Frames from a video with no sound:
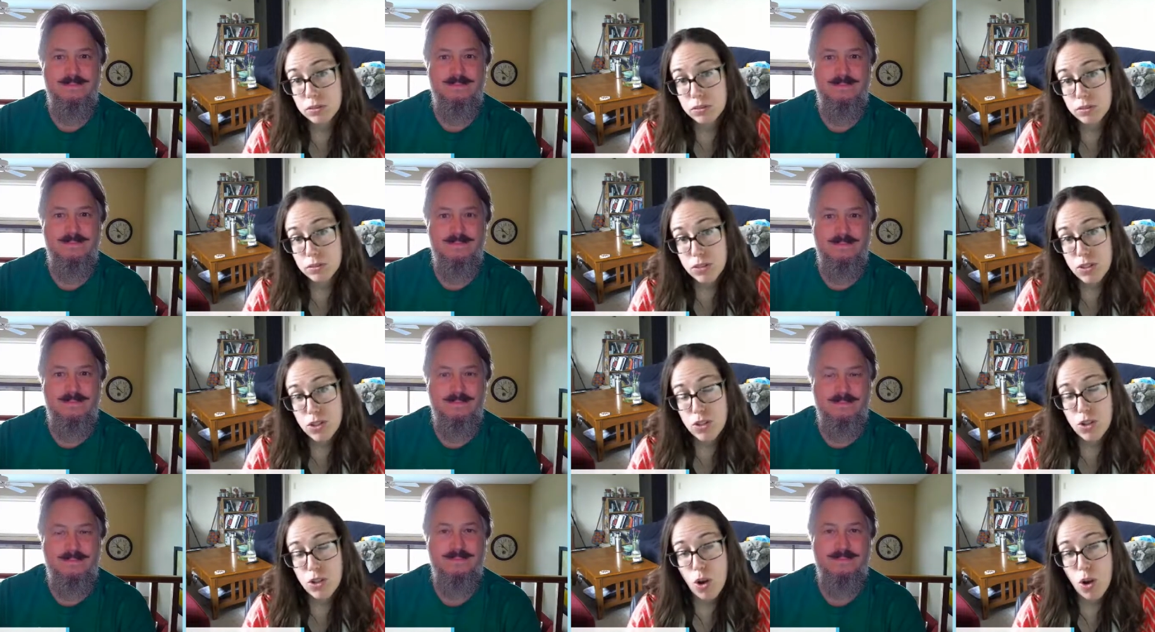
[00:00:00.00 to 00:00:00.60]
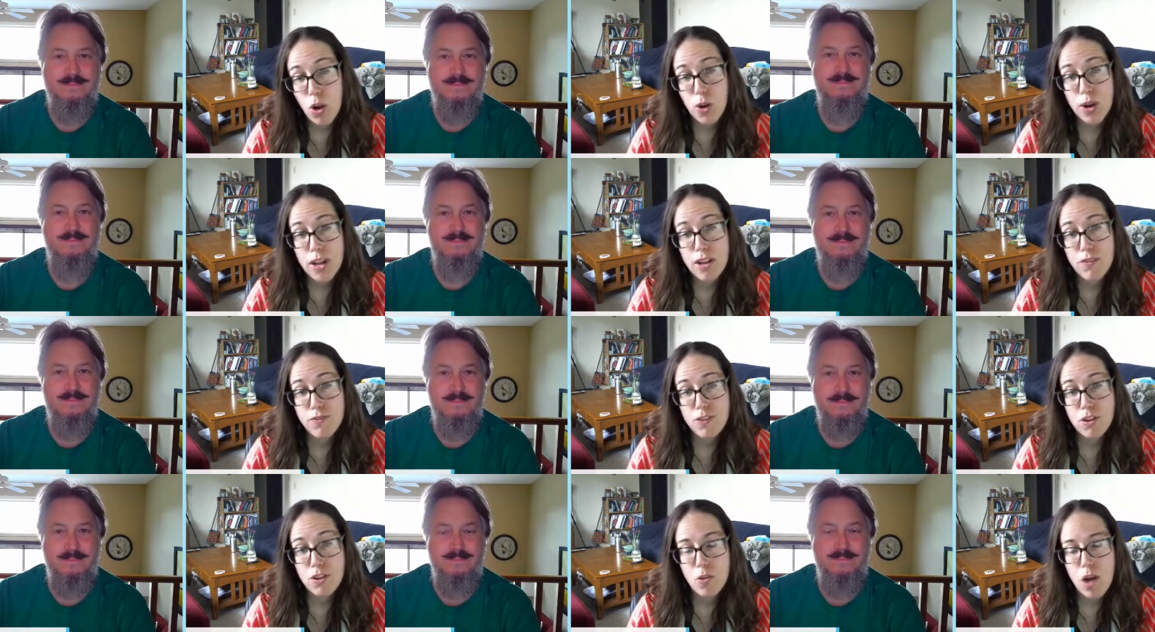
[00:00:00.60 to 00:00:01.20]
Speaker 1: So if
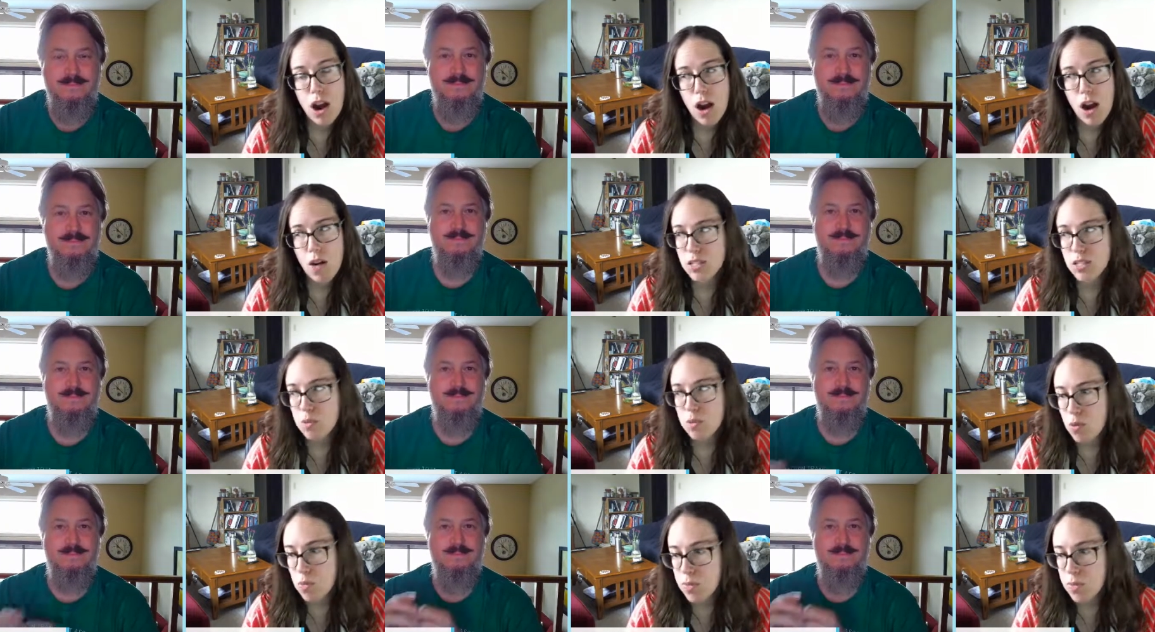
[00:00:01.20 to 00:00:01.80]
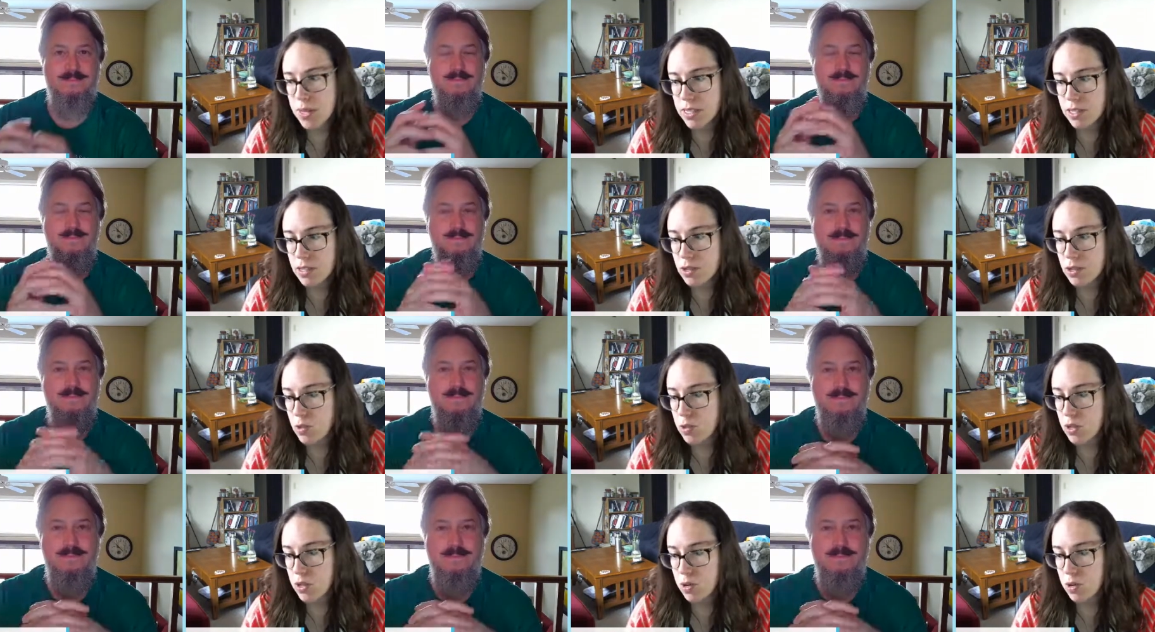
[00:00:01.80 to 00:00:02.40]
you are a small business or
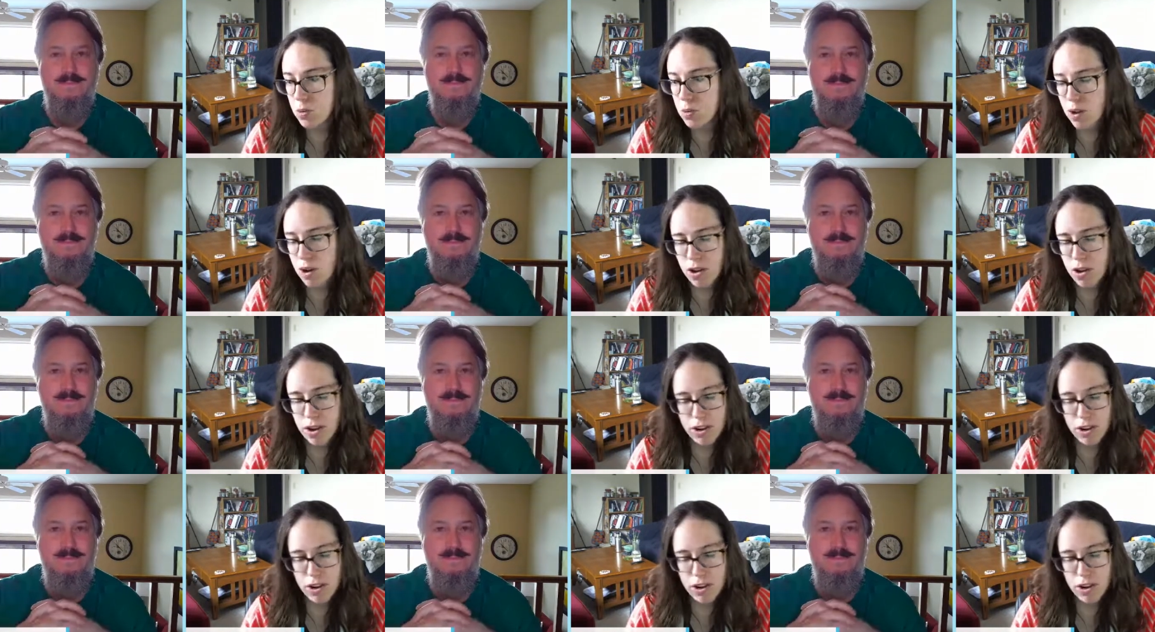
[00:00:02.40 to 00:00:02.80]
you are an